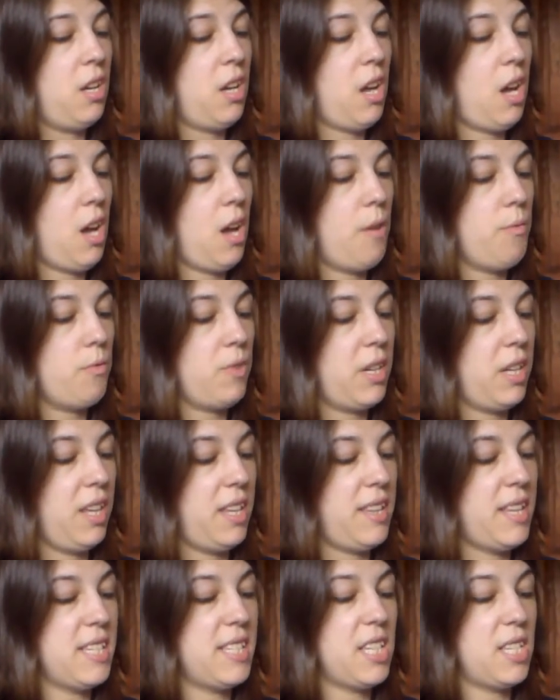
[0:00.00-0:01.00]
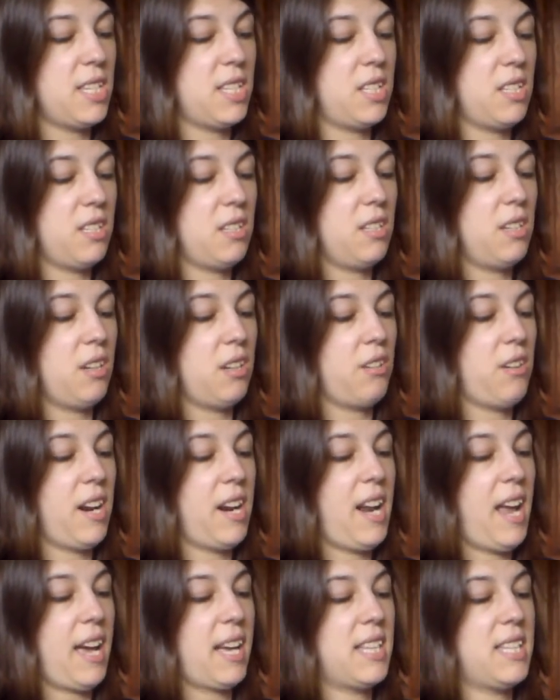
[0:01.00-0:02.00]
Really, this is a
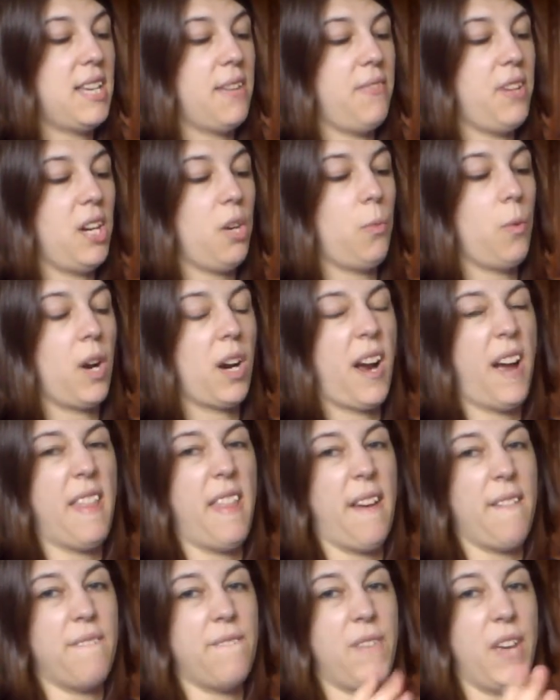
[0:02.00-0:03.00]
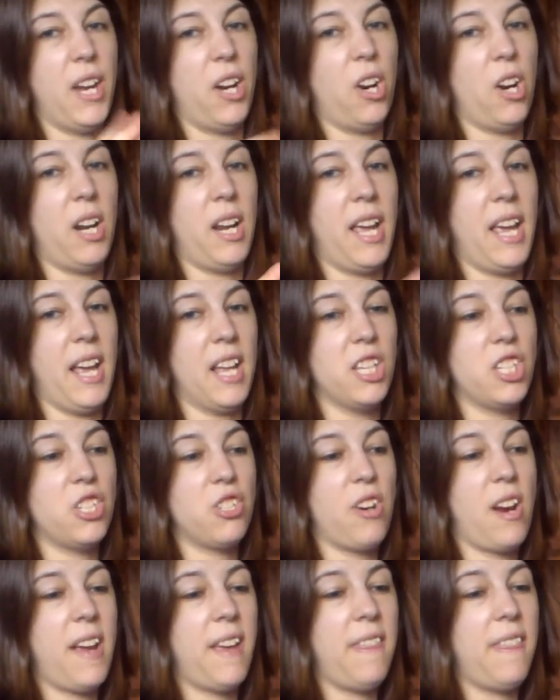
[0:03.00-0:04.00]
great activity to work on that finger and hand
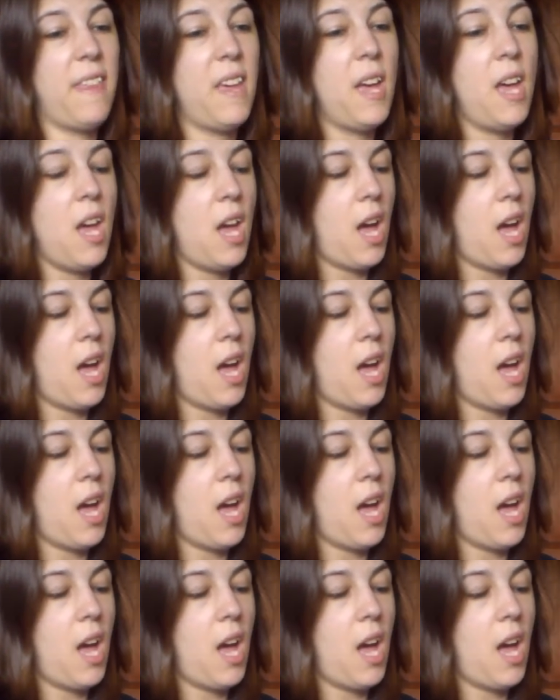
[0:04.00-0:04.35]
strength.